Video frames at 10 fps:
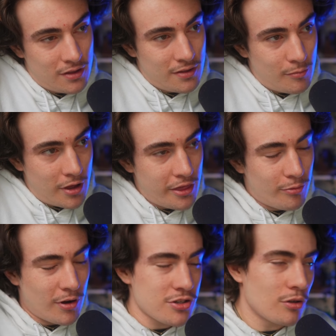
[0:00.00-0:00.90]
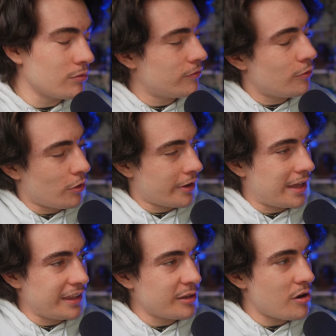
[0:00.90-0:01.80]
My threshold for
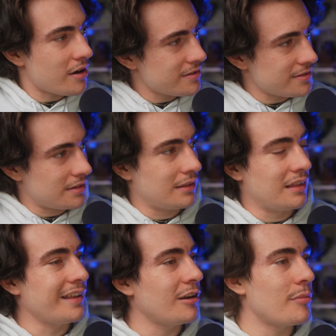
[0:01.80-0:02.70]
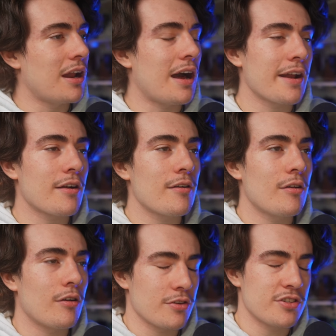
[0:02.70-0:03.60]
killing products is a little bit higher,
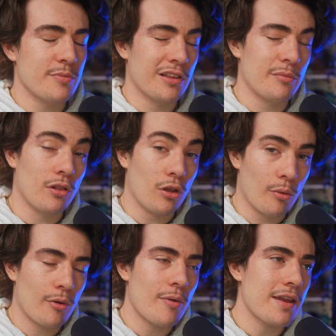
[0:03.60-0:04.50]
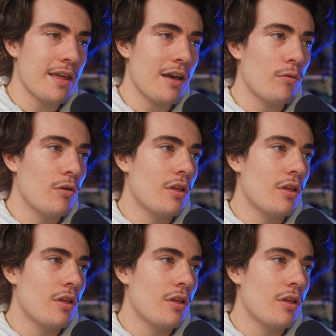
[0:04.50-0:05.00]
or excuse me, a little bit lower right now.